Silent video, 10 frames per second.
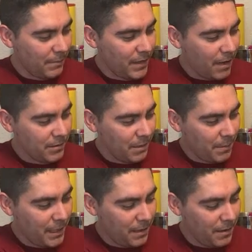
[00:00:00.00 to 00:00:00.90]
type flowers
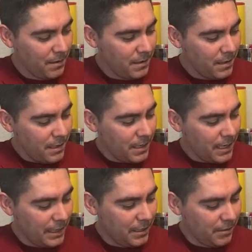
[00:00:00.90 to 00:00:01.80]
up here,
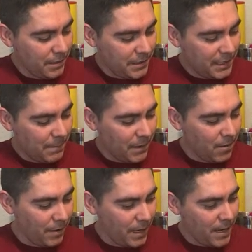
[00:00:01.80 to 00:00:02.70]
just to keep it
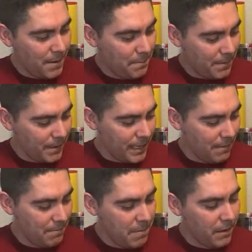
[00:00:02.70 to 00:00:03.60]
going up,
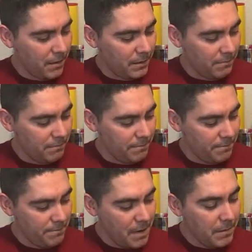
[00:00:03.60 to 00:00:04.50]
and maybe
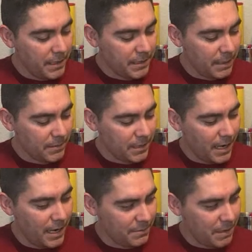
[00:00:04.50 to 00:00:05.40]
the same
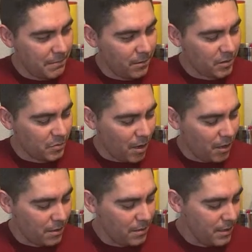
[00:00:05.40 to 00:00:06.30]
size, maybe a little
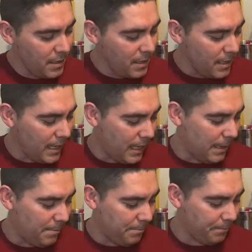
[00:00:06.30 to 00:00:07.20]
smaller.
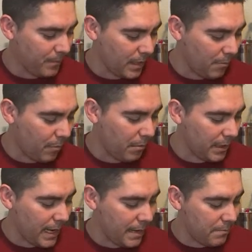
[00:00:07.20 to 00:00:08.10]
I'm probably
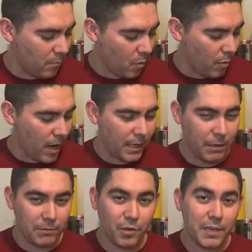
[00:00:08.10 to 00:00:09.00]
gonna add more brown. I
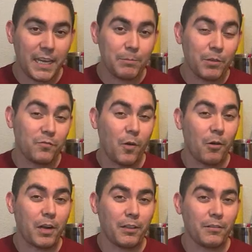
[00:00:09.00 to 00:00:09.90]
was trying to keep those fall
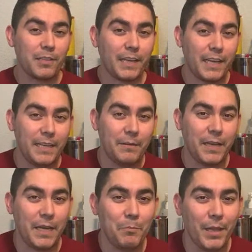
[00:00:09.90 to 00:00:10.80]
colors like
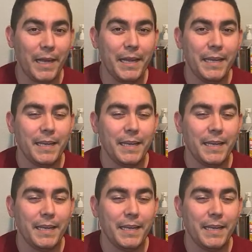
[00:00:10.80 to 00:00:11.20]
in play.